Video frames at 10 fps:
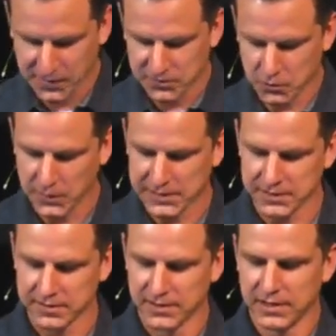so we
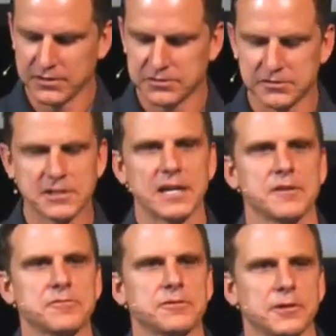can
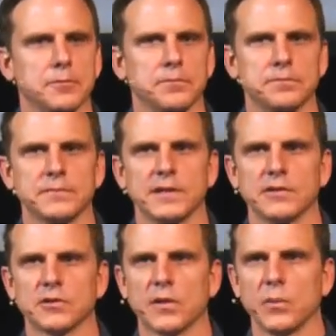stand firm,
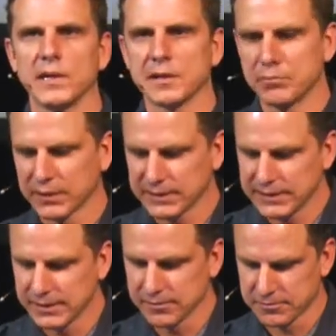so that we could
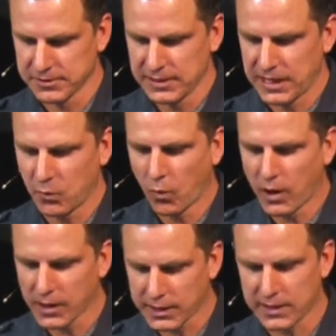believe and
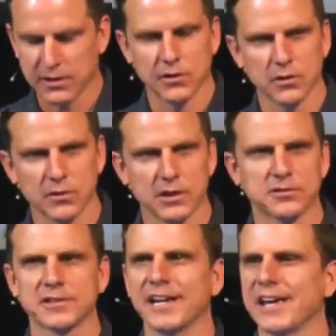walk in a
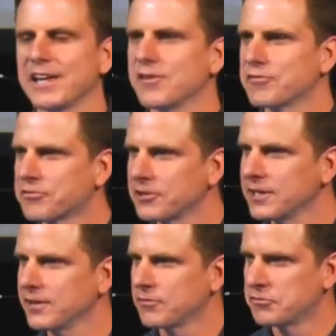newness, in a
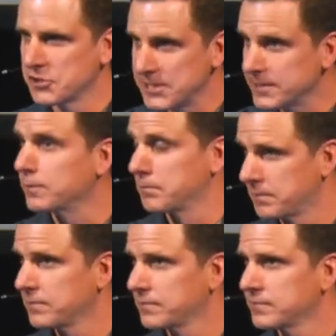free freedom,
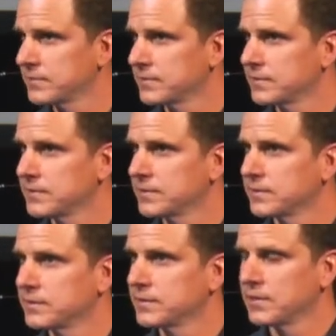
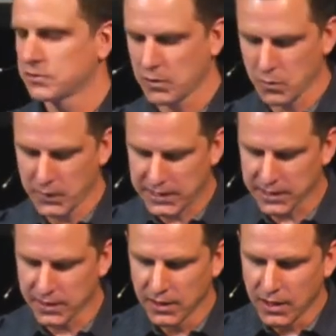so that we
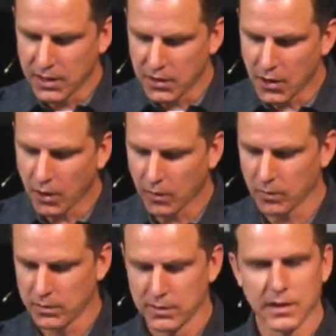can know
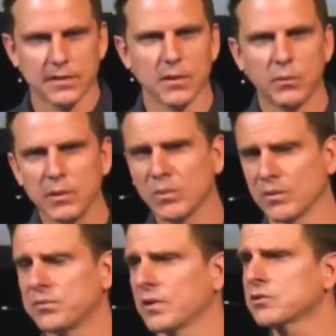that we will
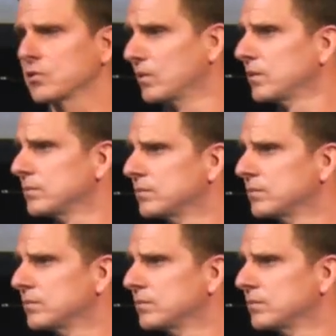fall short.